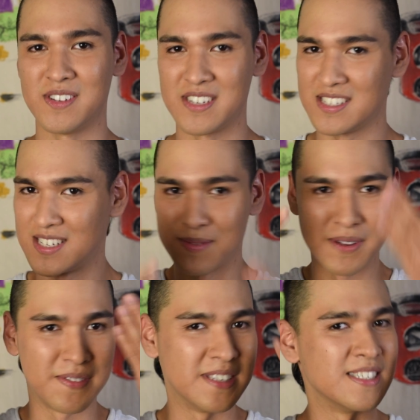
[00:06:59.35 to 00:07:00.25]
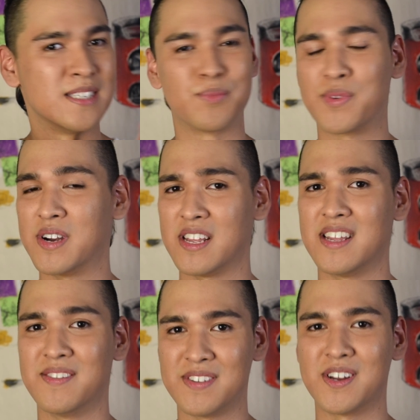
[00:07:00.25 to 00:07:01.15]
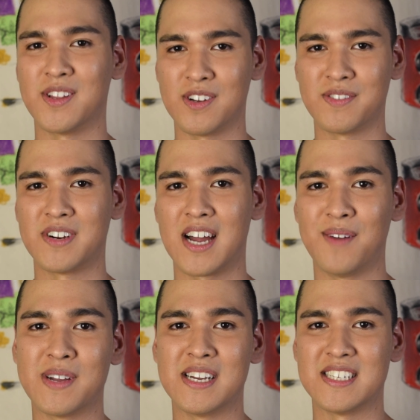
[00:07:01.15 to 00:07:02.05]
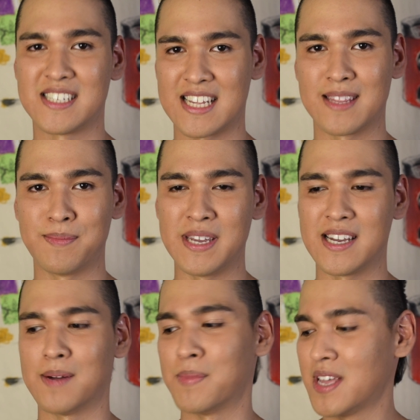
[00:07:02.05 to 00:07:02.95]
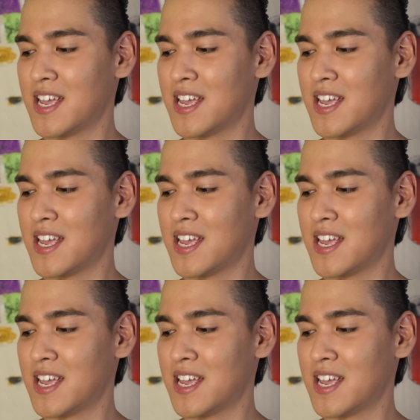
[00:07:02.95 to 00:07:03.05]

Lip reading: you can see my face is pretty even all over, gonna set the makeup.